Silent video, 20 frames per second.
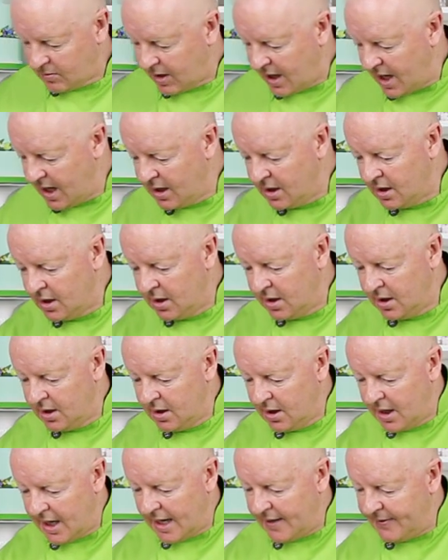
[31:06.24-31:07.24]
okay?
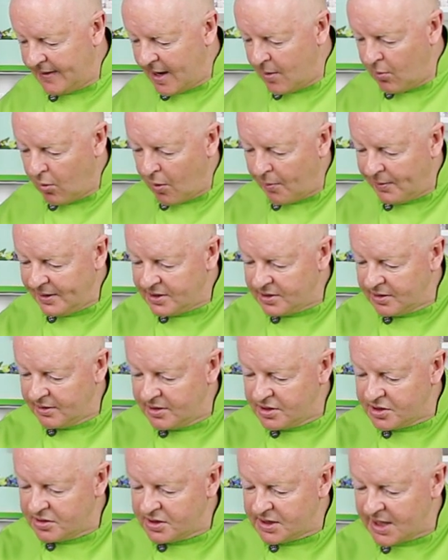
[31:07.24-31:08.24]
And then what we do
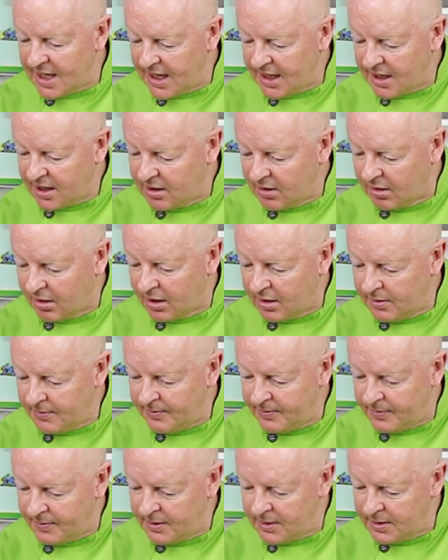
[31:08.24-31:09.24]
is you take
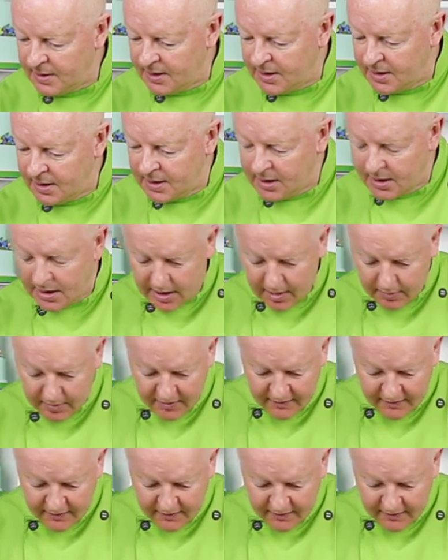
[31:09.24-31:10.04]
your little